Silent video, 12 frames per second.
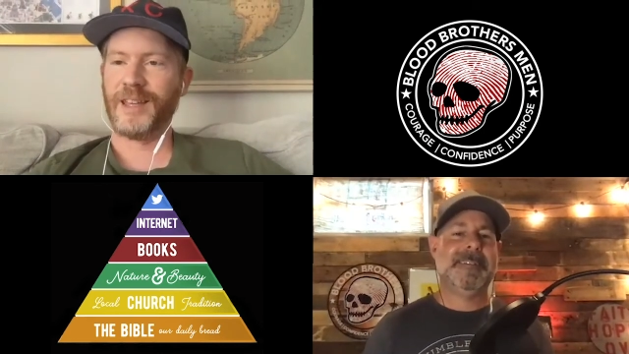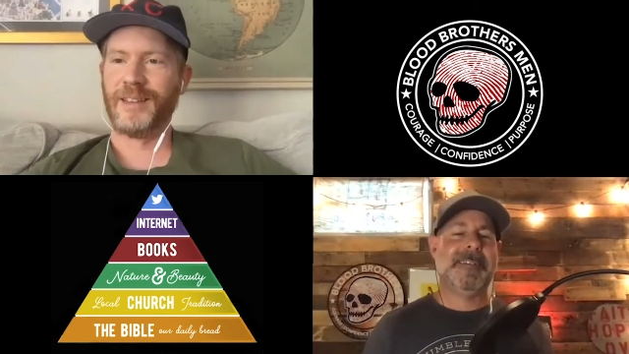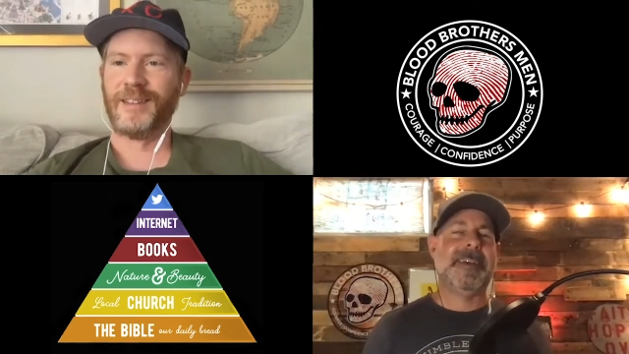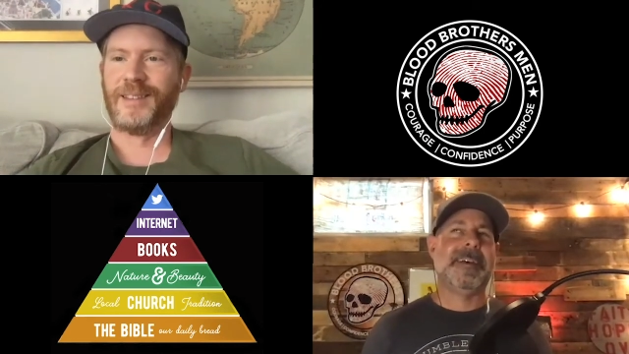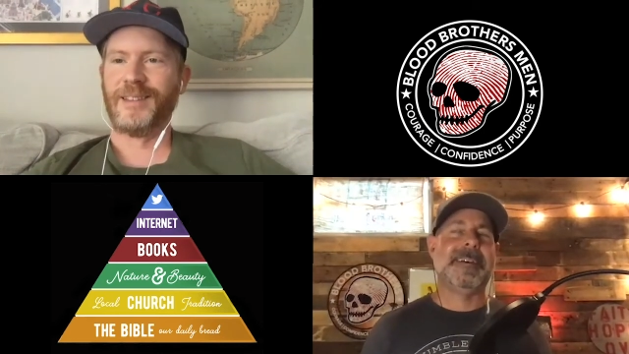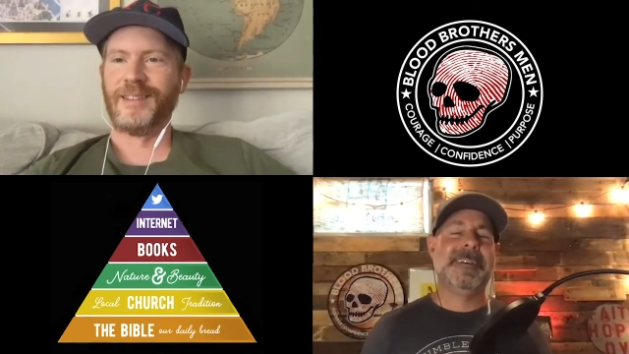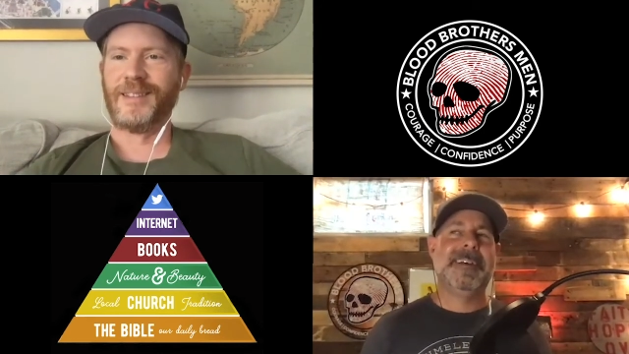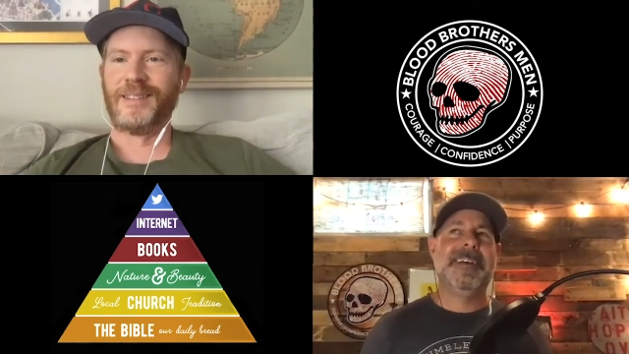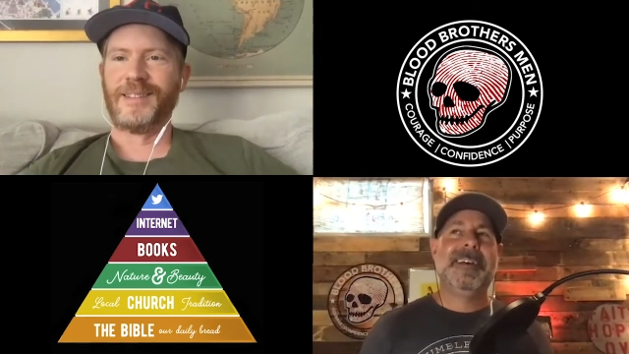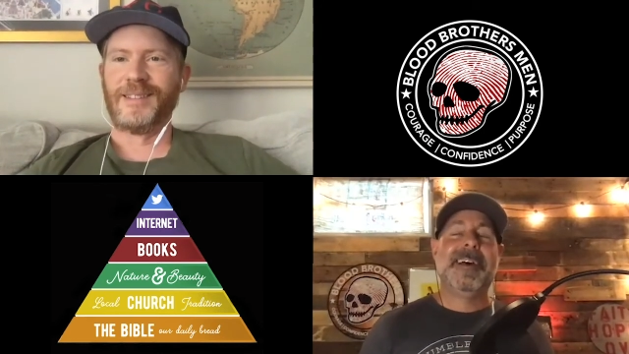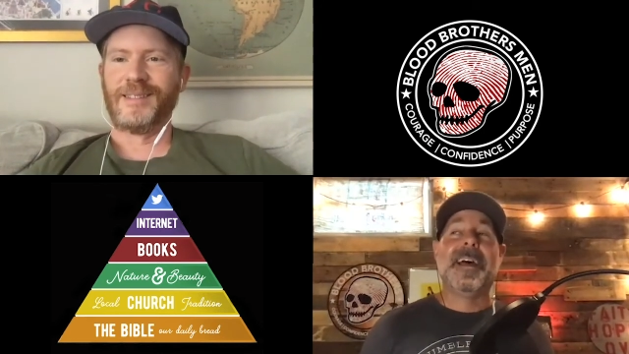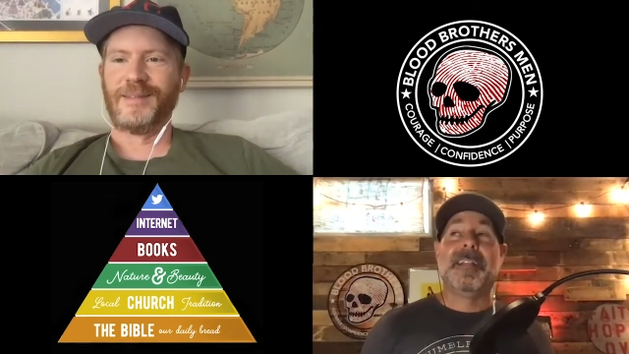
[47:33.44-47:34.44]
Speaker 1: yeah,
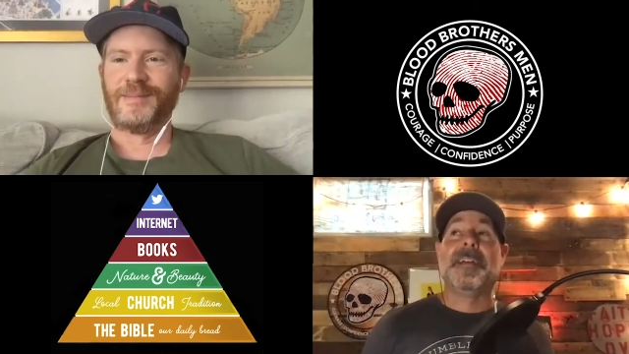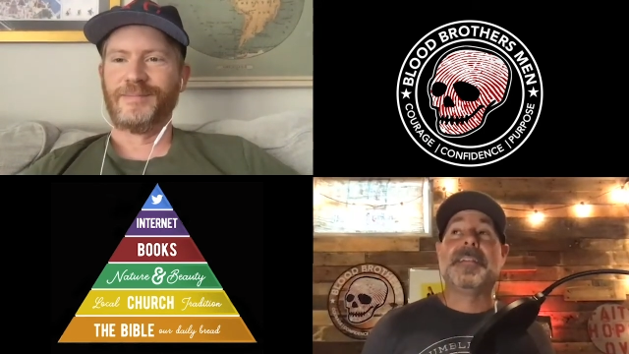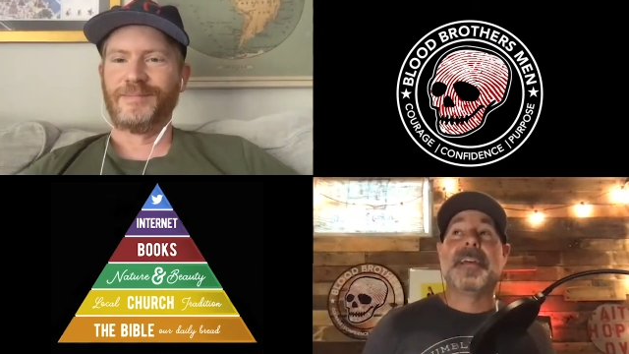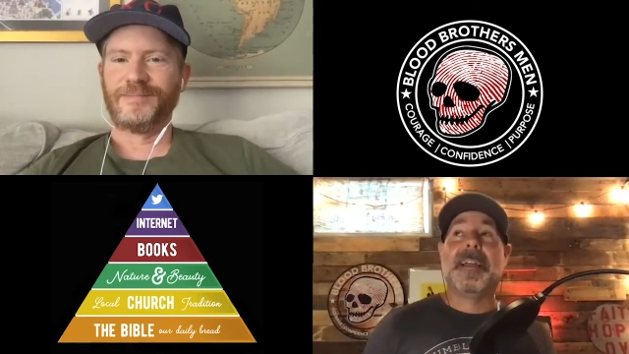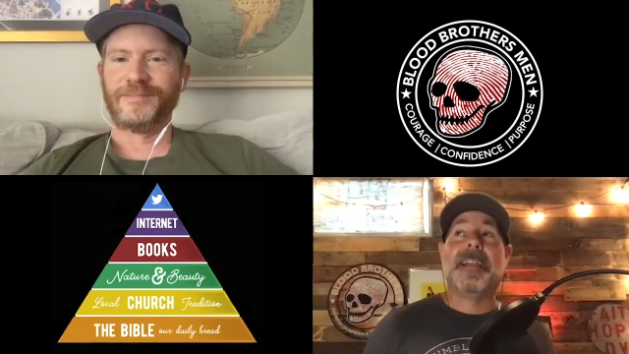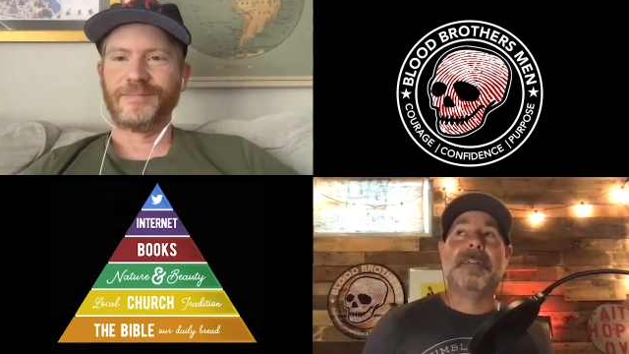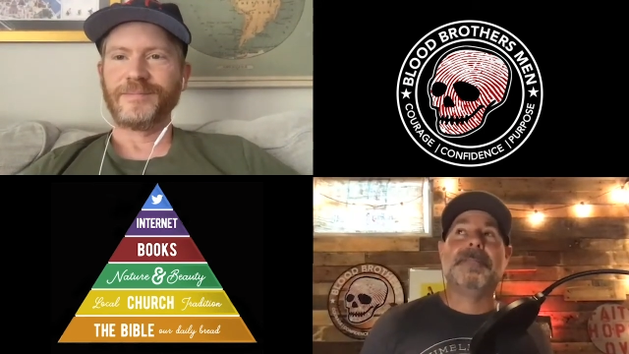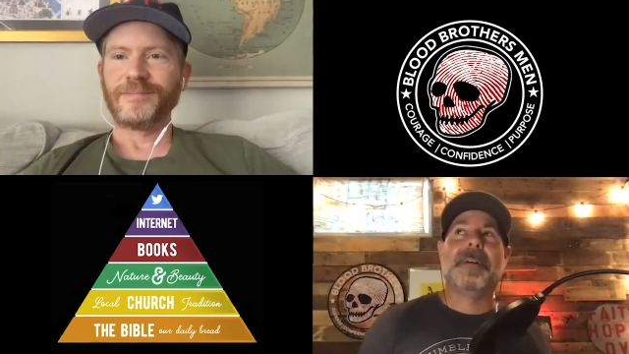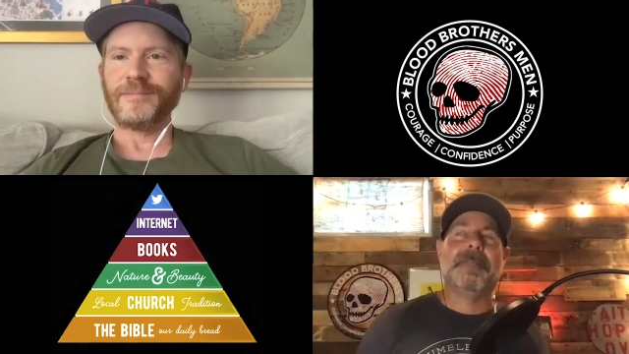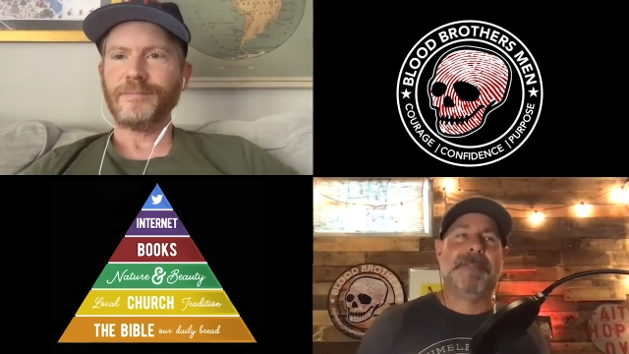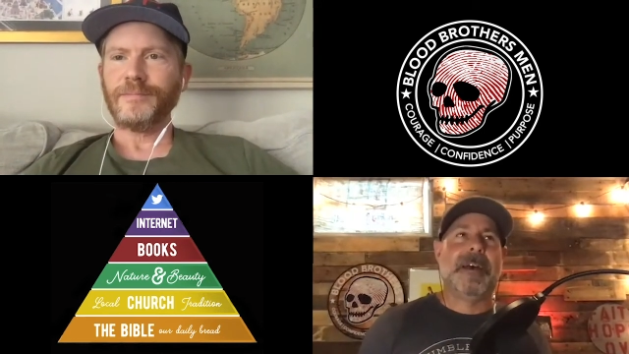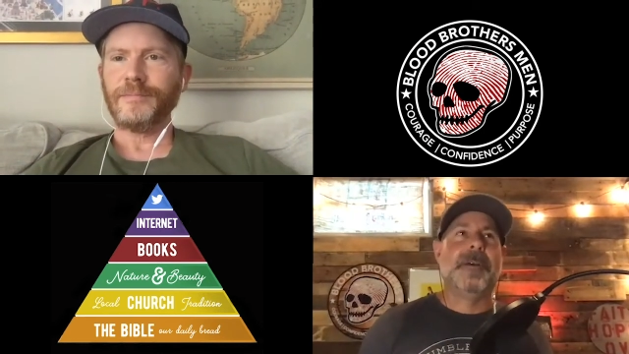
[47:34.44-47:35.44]
I like that, and I've
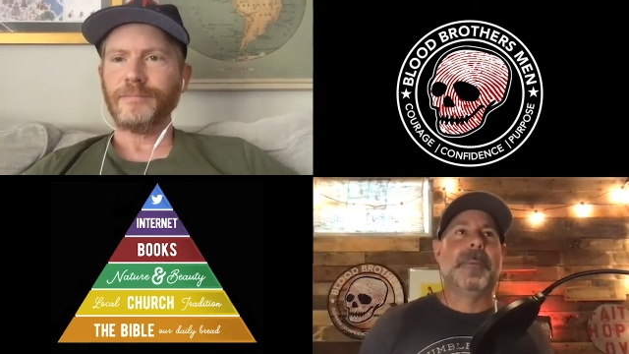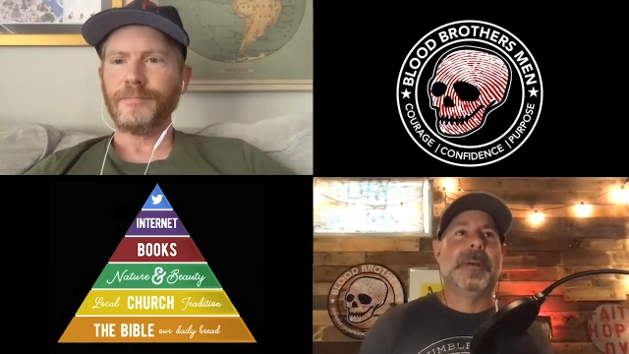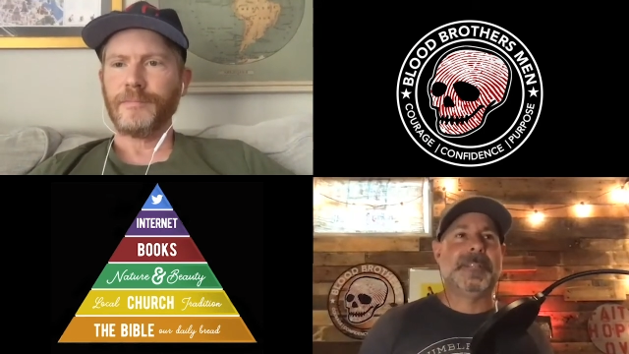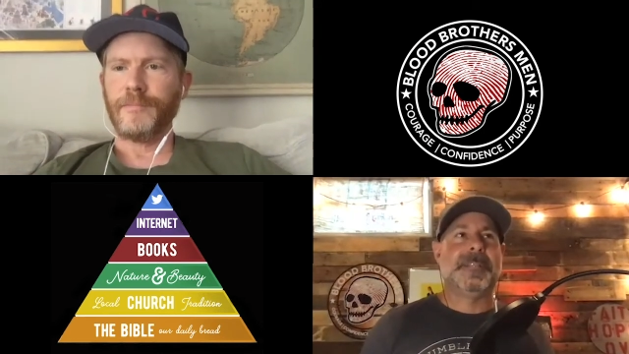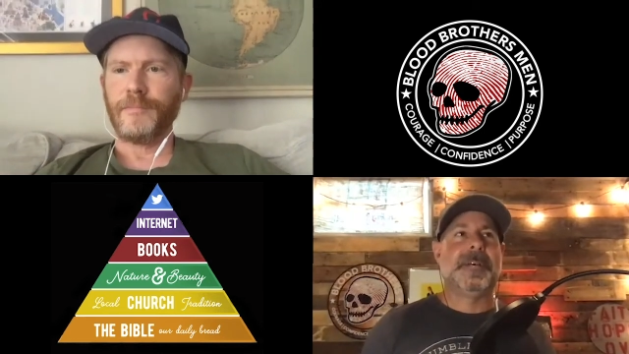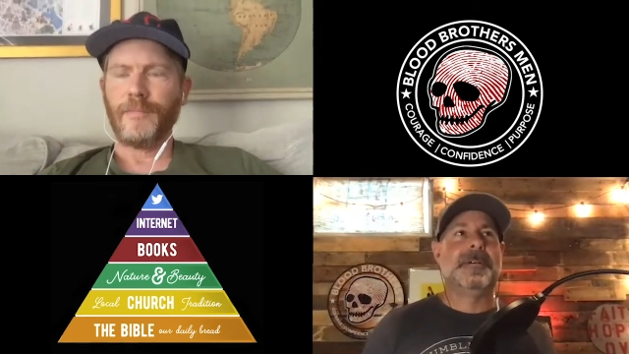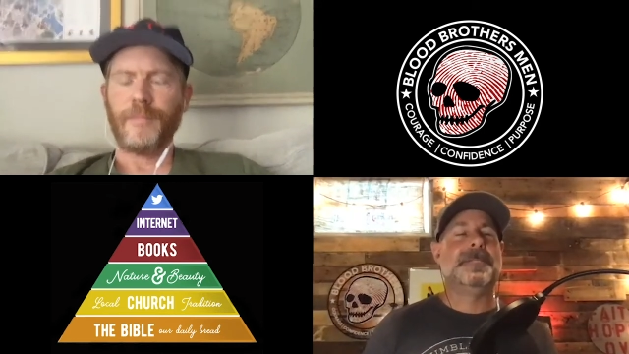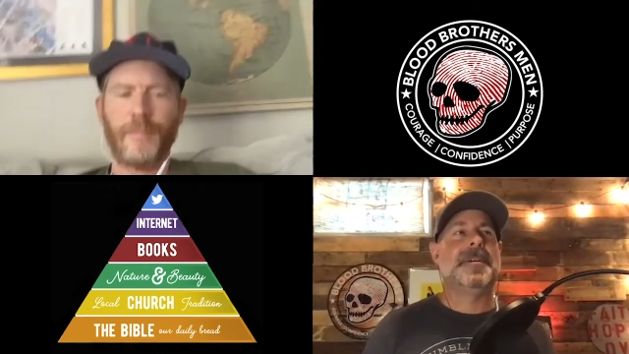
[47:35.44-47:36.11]
I've found myself